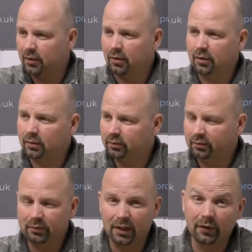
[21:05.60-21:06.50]
or
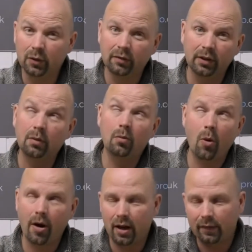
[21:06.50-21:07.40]
my Fluval
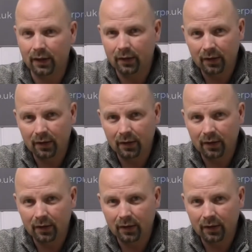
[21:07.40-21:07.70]
whatever,